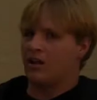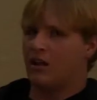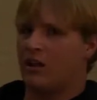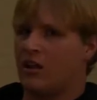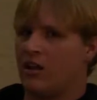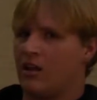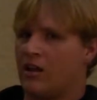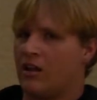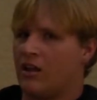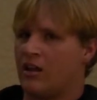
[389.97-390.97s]

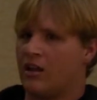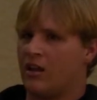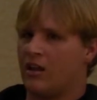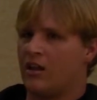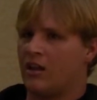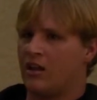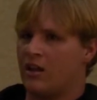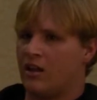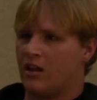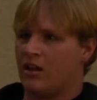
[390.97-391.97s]

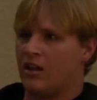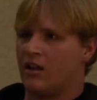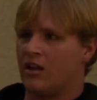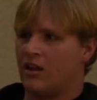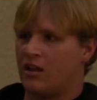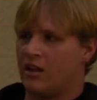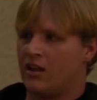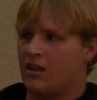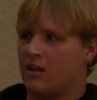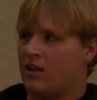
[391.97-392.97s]

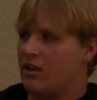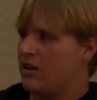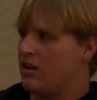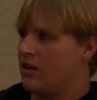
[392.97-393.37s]
[no speech]